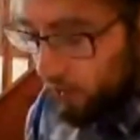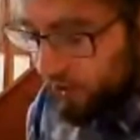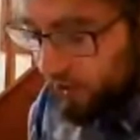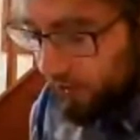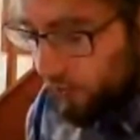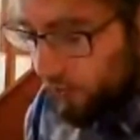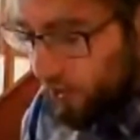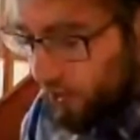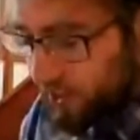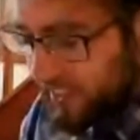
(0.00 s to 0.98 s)
It's the
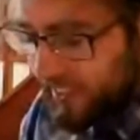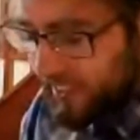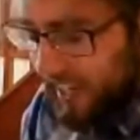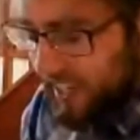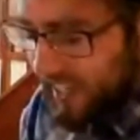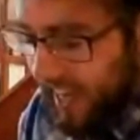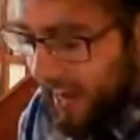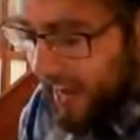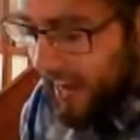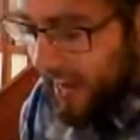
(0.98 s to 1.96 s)
voice inside your
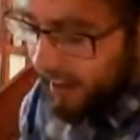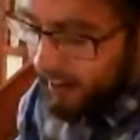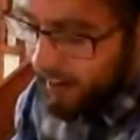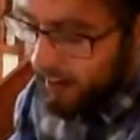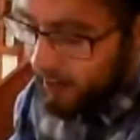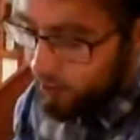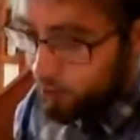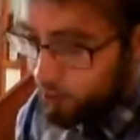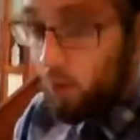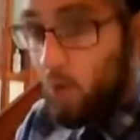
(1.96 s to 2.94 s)
head that
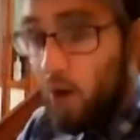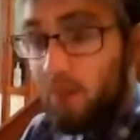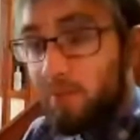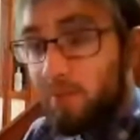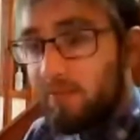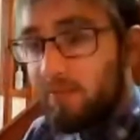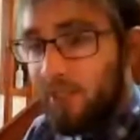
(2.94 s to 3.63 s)
doesn't want.